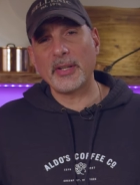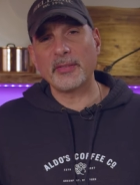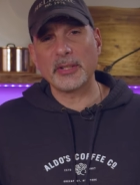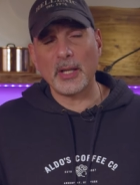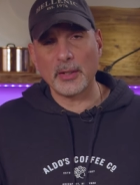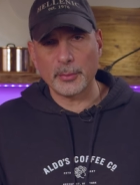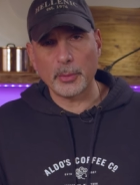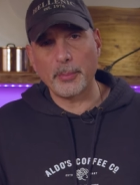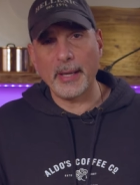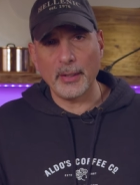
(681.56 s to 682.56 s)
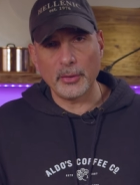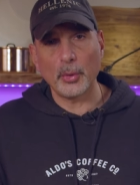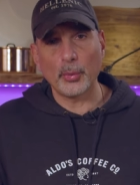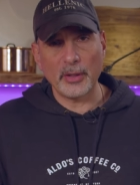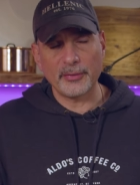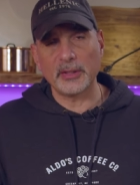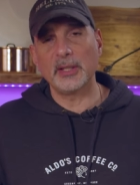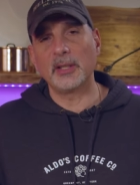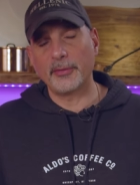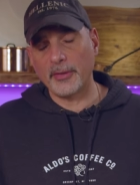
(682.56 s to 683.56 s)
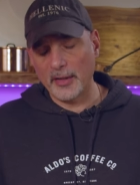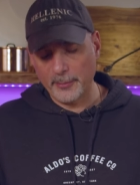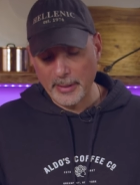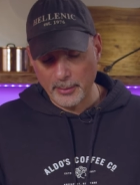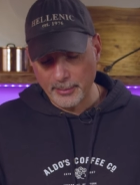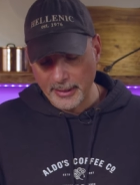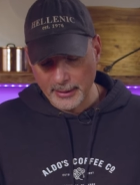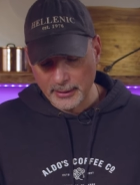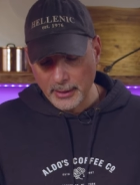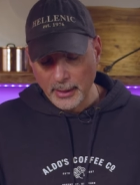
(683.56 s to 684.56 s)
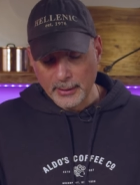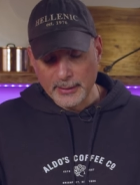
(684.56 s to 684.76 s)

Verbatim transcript: $7 per pound, roughly, in a 5-pound bag.